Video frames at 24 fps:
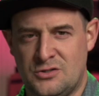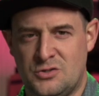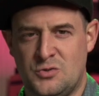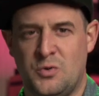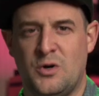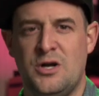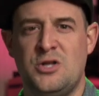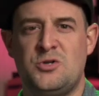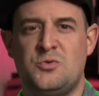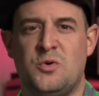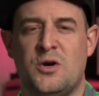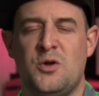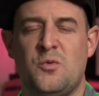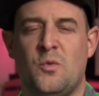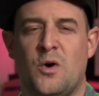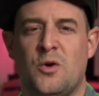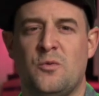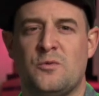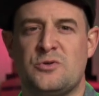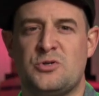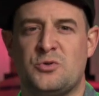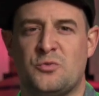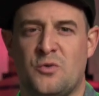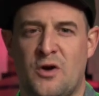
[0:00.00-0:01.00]
2021
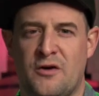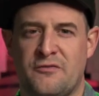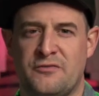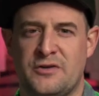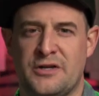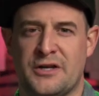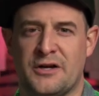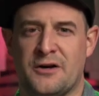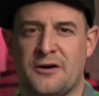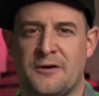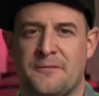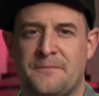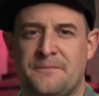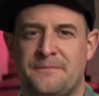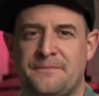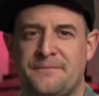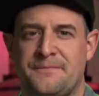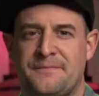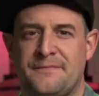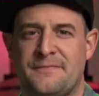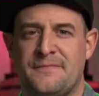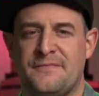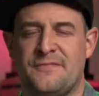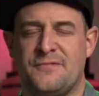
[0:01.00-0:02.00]
was a rough year
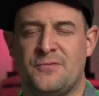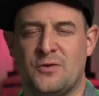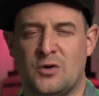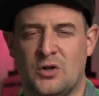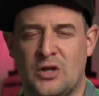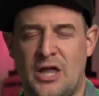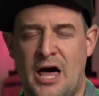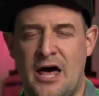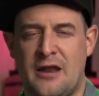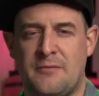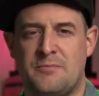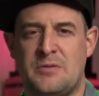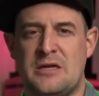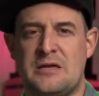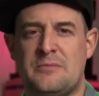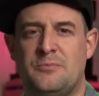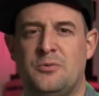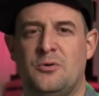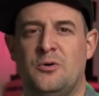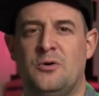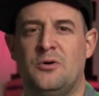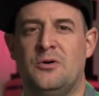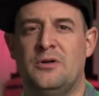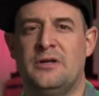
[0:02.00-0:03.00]
for a lot of
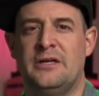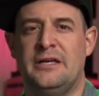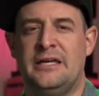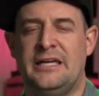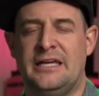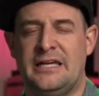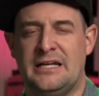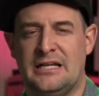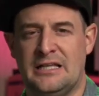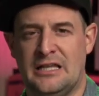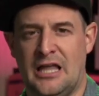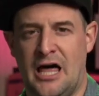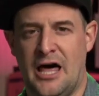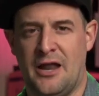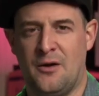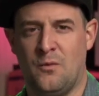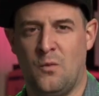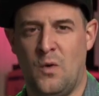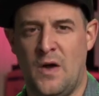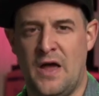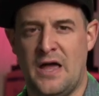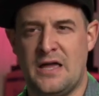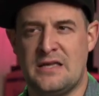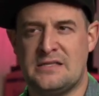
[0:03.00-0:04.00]
people in a lot of
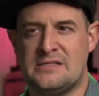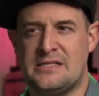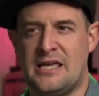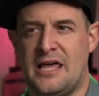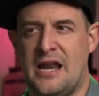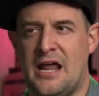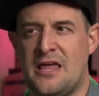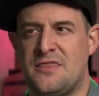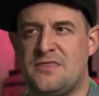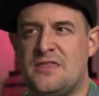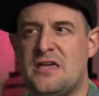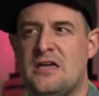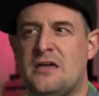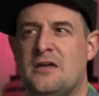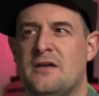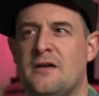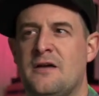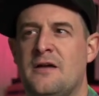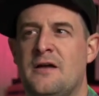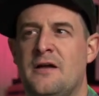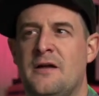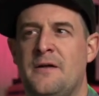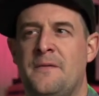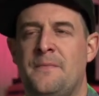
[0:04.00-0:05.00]
ways. And I think
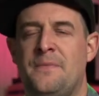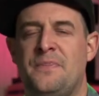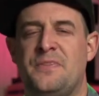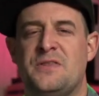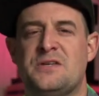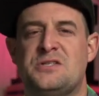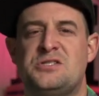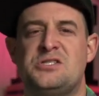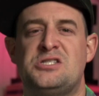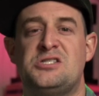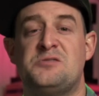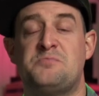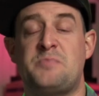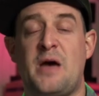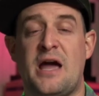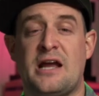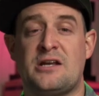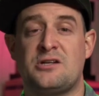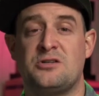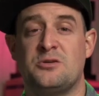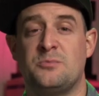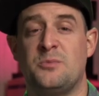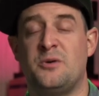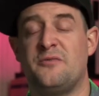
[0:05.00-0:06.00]
the
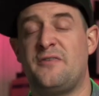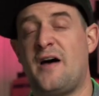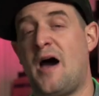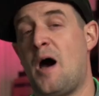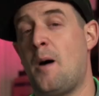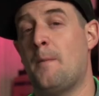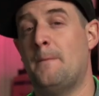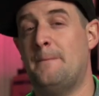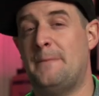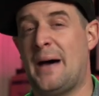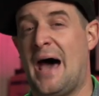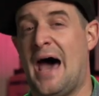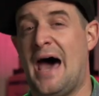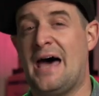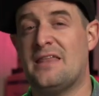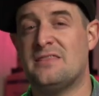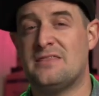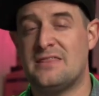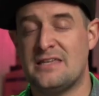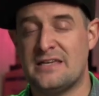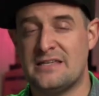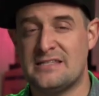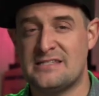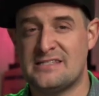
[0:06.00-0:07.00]
spectrum of how bad
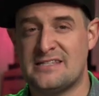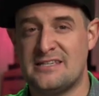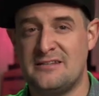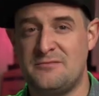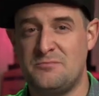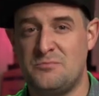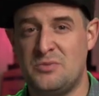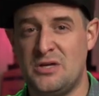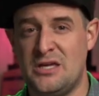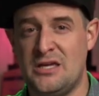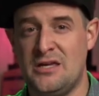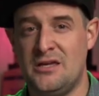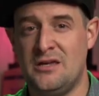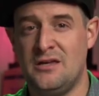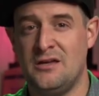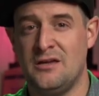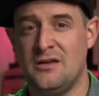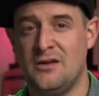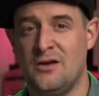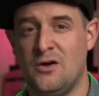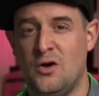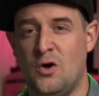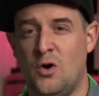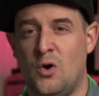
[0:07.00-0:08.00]
things can be
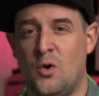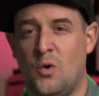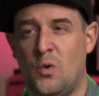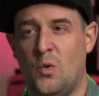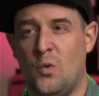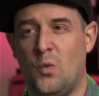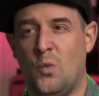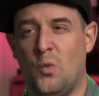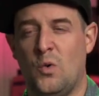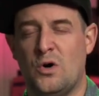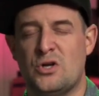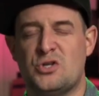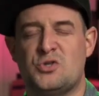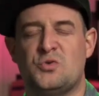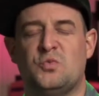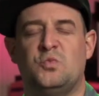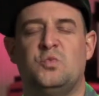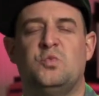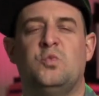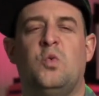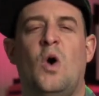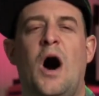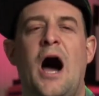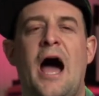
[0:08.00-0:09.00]
was
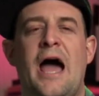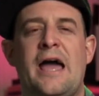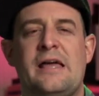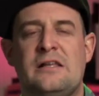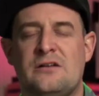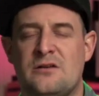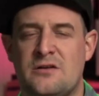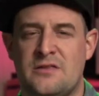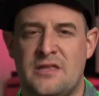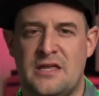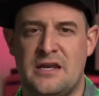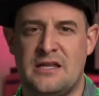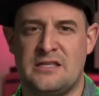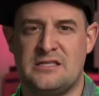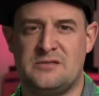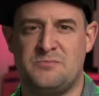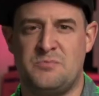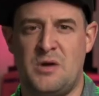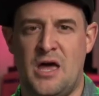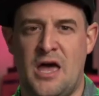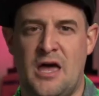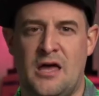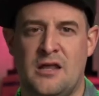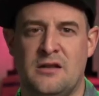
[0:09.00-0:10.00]
wider than it's
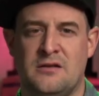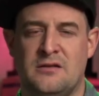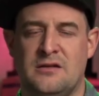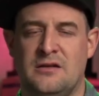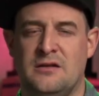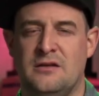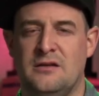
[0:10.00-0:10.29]
been